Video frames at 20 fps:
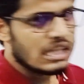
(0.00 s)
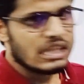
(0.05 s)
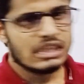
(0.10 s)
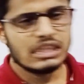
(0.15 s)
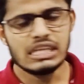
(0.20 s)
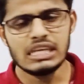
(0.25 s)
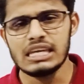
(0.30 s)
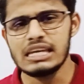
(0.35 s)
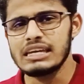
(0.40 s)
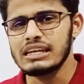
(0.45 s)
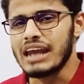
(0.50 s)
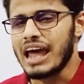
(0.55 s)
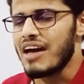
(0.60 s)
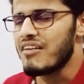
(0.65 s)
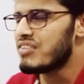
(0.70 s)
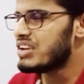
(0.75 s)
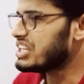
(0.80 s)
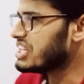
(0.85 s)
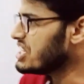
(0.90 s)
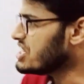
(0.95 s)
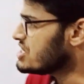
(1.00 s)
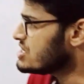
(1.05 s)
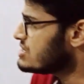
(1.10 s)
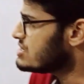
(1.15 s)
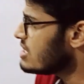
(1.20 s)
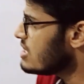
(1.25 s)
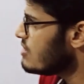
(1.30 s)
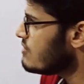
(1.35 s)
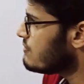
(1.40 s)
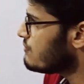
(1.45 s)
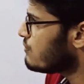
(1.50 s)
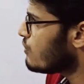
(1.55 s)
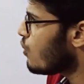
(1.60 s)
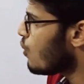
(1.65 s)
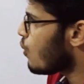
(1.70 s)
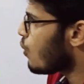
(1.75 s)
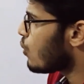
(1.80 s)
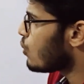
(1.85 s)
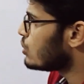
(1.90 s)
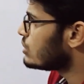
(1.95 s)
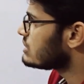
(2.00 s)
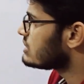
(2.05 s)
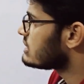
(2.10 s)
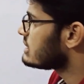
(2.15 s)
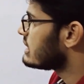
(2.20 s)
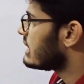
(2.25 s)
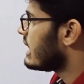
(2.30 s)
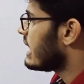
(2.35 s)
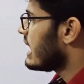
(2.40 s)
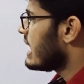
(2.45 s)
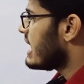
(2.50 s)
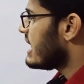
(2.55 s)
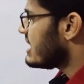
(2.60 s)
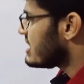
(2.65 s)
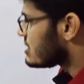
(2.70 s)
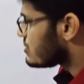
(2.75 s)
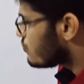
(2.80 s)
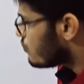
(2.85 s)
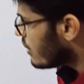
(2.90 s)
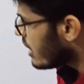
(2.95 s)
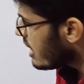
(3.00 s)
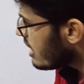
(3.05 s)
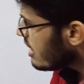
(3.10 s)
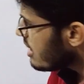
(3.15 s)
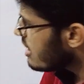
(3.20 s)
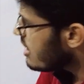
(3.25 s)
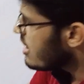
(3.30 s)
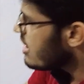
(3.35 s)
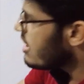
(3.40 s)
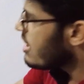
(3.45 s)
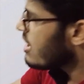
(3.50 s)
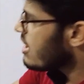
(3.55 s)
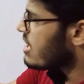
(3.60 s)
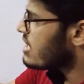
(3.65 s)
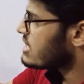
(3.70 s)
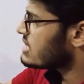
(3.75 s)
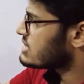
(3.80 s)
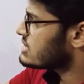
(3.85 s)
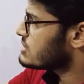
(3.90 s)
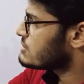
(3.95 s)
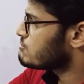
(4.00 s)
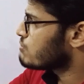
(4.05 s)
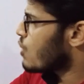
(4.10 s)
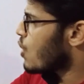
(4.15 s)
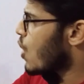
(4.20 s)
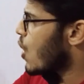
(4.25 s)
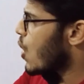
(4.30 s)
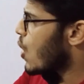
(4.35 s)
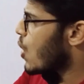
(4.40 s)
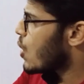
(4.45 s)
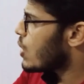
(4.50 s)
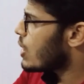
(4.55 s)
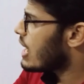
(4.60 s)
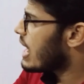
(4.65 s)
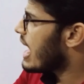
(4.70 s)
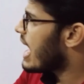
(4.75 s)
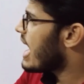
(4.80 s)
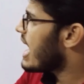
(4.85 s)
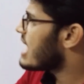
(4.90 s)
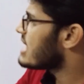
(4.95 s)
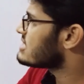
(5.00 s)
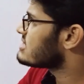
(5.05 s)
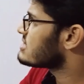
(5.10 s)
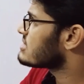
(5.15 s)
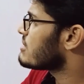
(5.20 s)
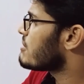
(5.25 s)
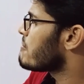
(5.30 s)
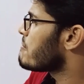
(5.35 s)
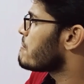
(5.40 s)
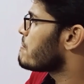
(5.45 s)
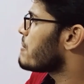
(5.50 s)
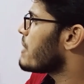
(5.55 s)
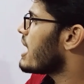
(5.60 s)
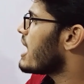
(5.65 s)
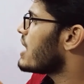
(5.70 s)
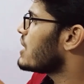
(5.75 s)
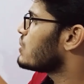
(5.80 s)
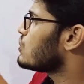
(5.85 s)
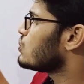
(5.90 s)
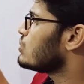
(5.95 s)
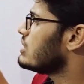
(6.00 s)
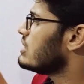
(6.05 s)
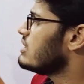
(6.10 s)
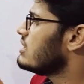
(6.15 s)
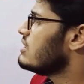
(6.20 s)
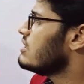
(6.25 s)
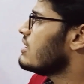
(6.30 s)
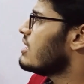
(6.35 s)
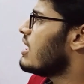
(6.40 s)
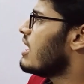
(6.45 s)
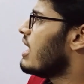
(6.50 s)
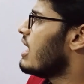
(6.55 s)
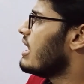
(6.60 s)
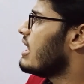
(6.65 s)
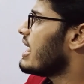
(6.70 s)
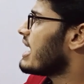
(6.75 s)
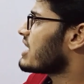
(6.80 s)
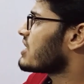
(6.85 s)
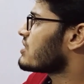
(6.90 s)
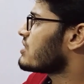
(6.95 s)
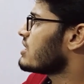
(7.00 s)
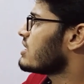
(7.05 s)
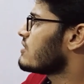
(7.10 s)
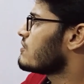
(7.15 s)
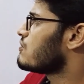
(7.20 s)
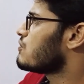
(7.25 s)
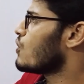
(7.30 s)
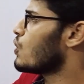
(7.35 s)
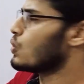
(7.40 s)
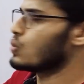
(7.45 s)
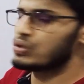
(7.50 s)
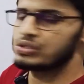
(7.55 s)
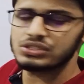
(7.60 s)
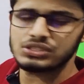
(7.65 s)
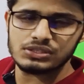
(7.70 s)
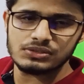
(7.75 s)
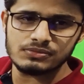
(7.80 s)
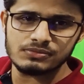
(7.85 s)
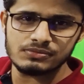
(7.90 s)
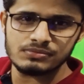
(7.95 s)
the gravitational force is way small as compared to the electric force.